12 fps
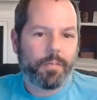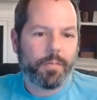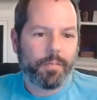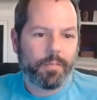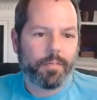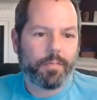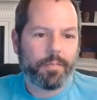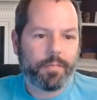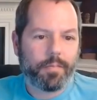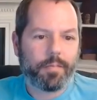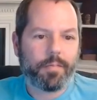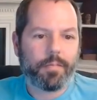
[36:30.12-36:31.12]

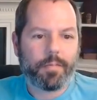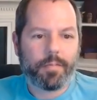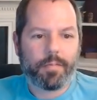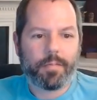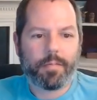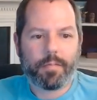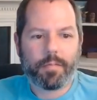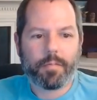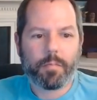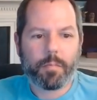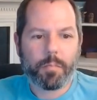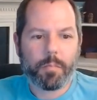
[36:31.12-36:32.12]

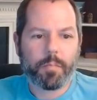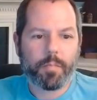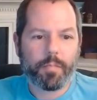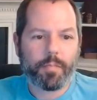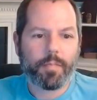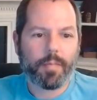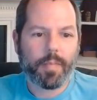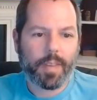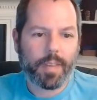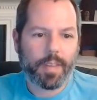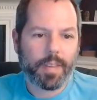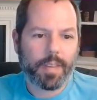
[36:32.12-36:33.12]

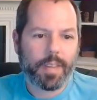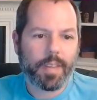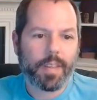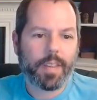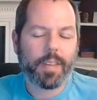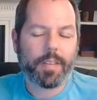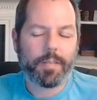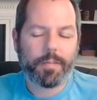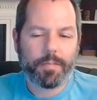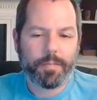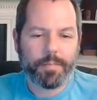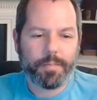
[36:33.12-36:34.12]

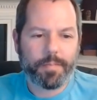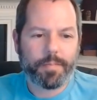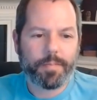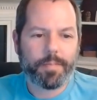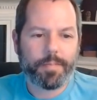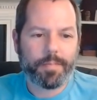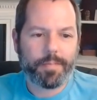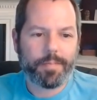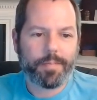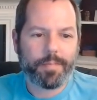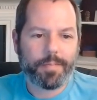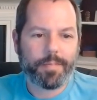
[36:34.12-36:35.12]

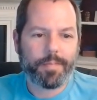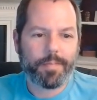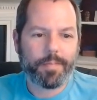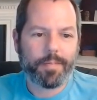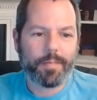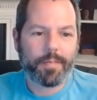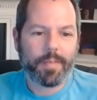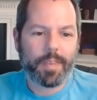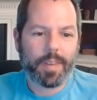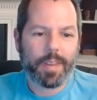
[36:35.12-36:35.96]
(not speaking)